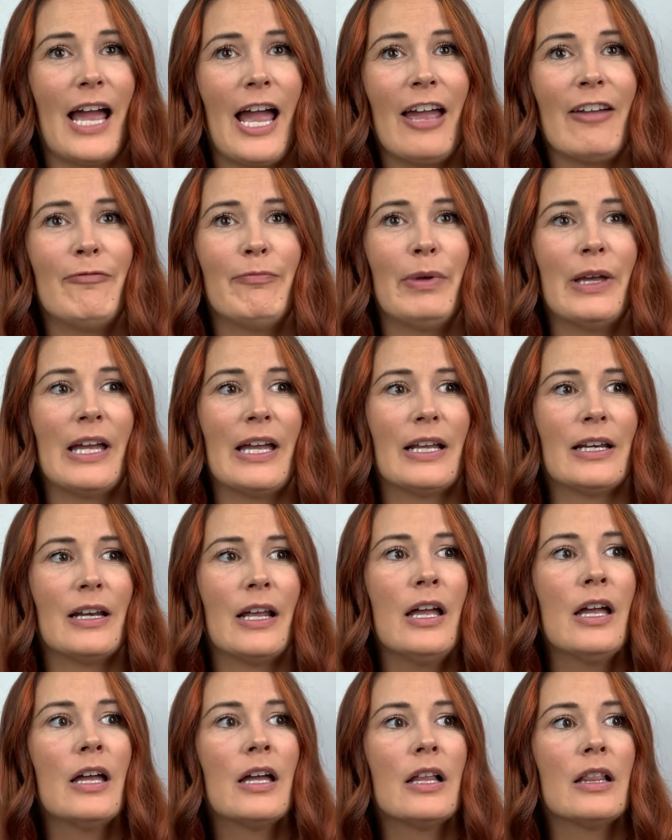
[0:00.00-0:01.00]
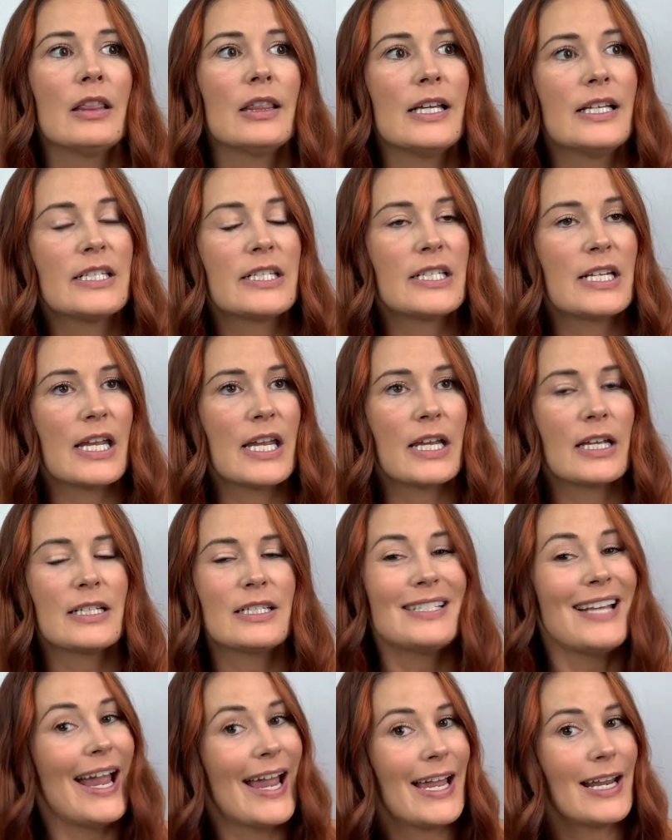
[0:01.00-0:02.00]
I've been listing
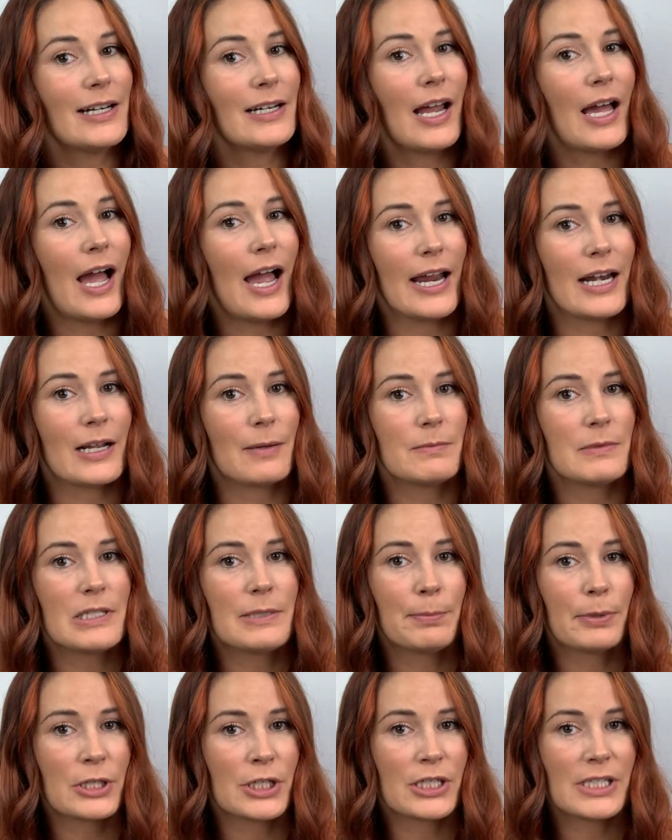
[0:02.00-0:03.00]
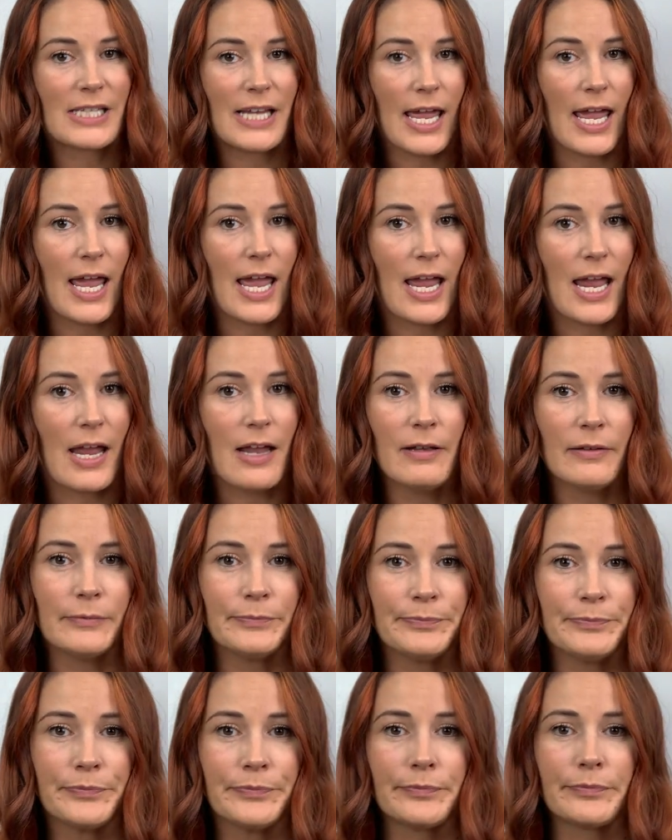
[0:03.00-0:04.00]
10 items per day,
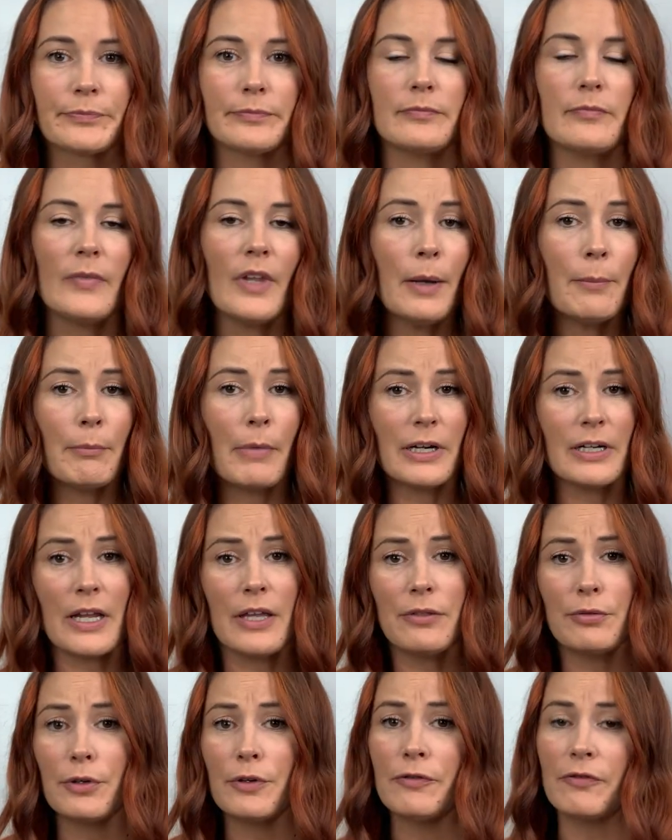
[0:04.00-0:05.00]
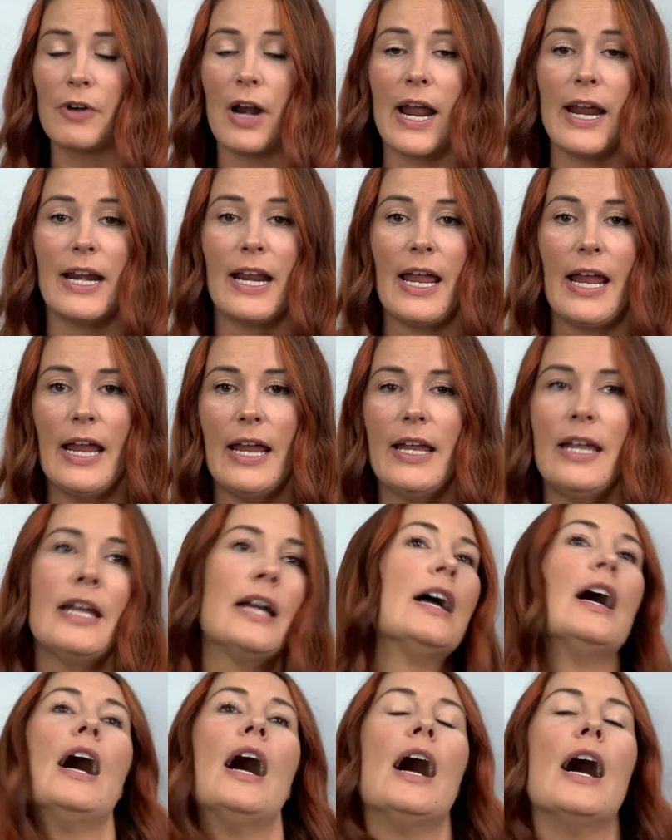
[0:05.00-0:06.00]
Monday through Friday.
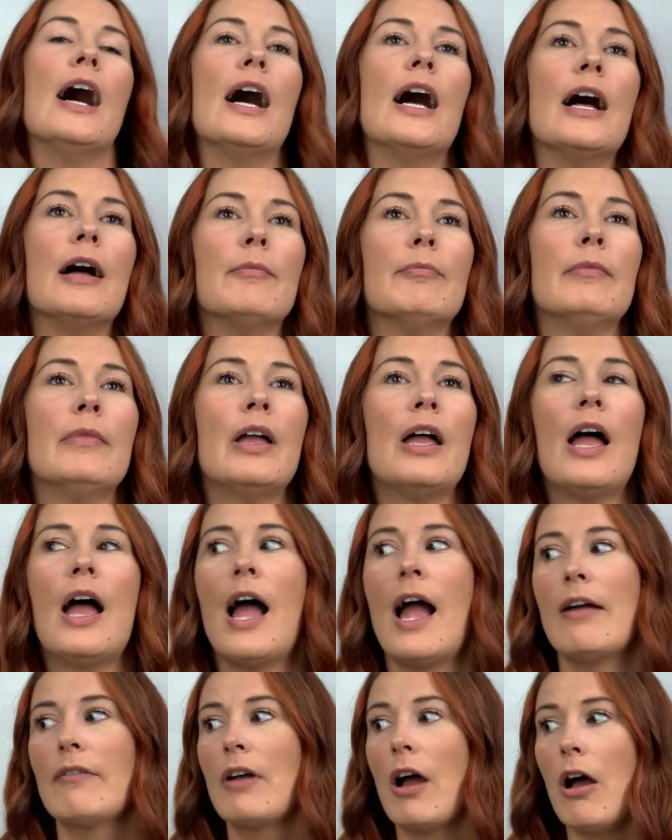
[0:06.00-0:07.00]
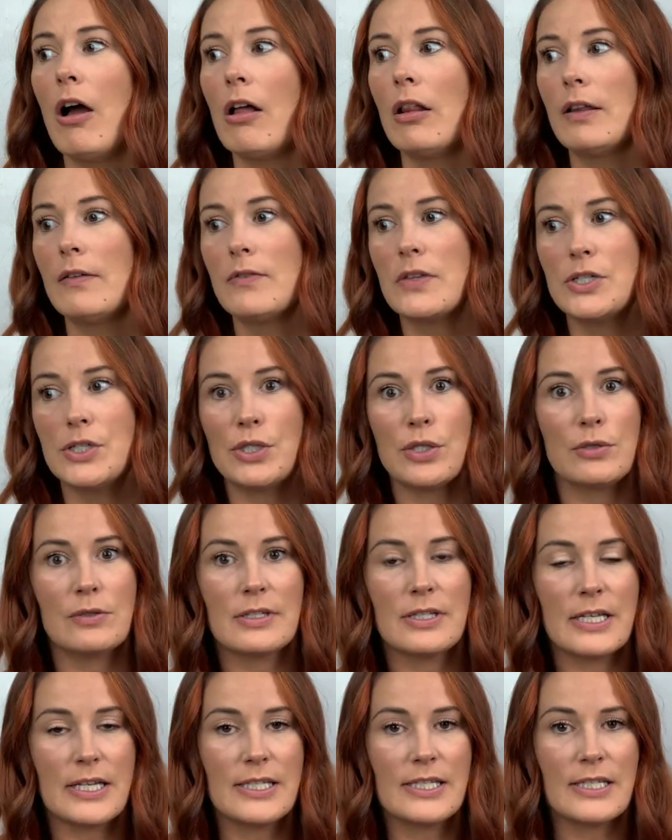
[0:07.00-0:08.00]
I've got all of the
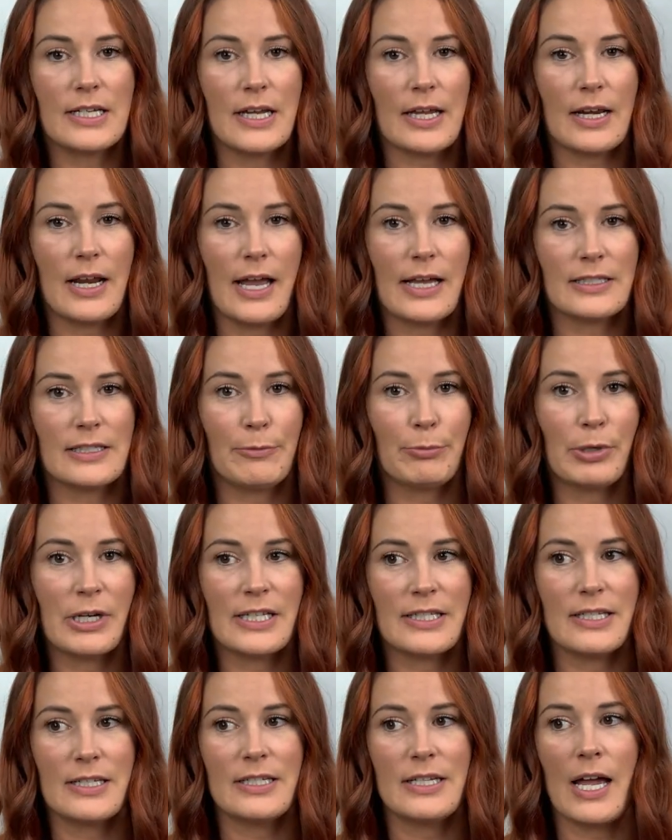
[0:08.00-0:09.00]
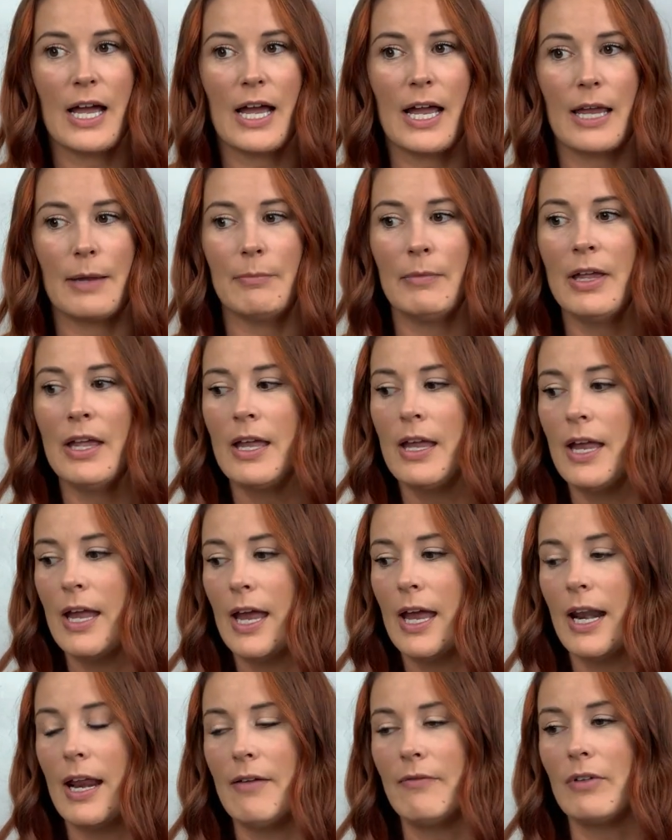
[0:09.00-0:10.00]
shoes listed as of present time,
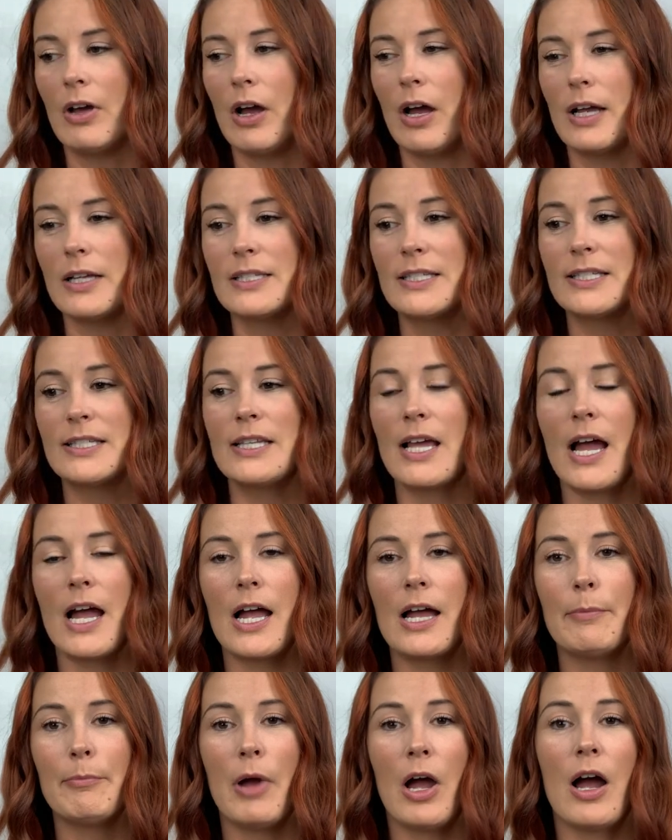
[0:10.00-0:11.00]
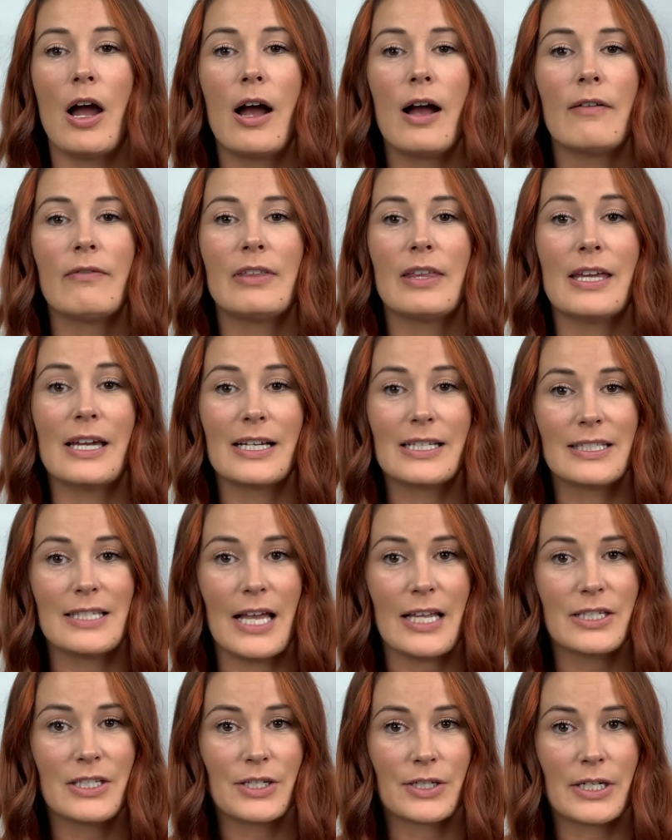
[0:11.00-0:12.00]
and I've got some of the
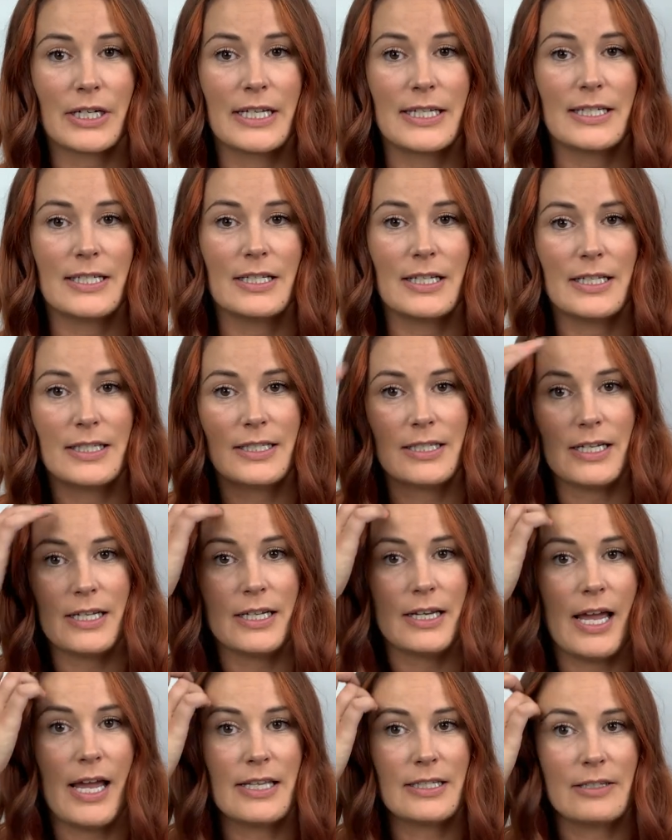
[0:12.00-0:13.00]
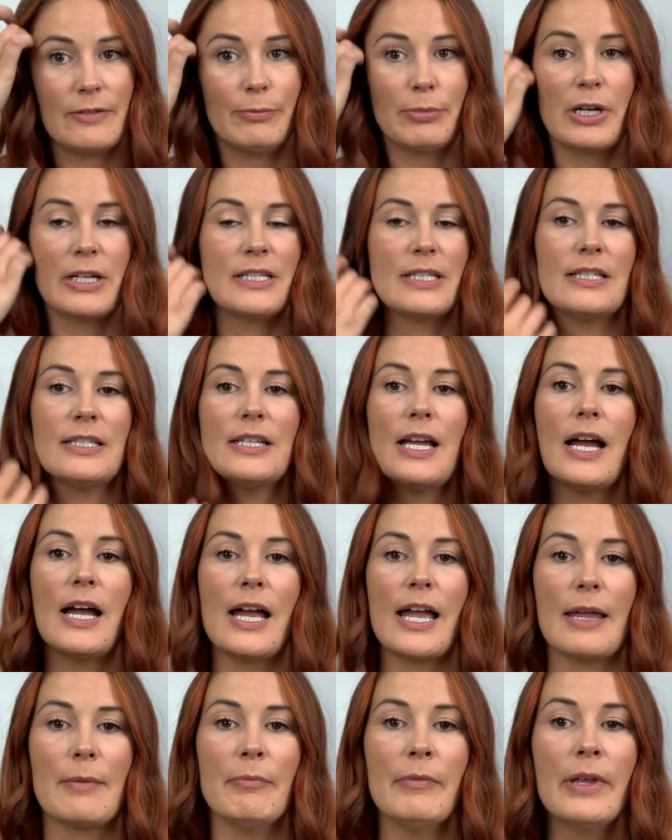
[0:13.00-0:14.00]
accessories listed as of present
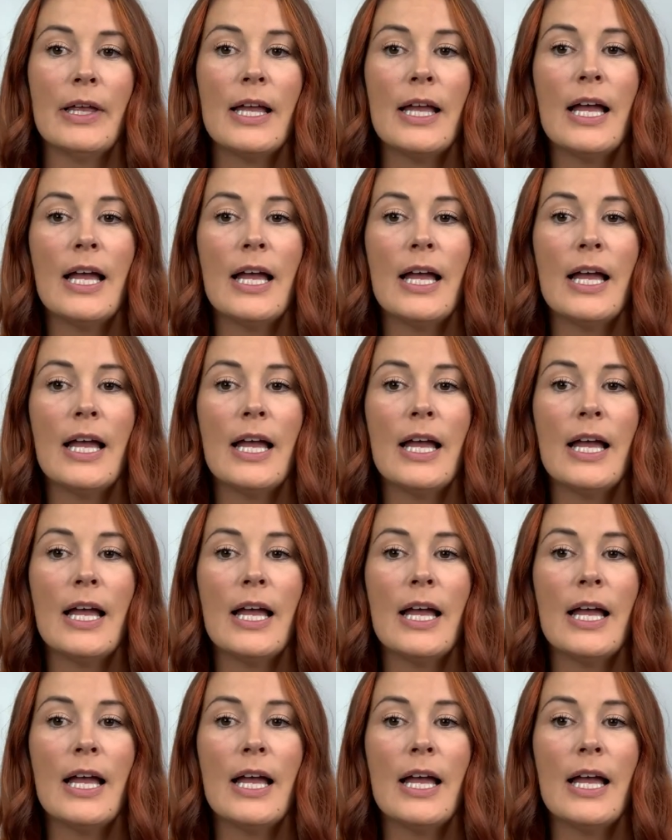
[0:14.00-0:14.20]
time.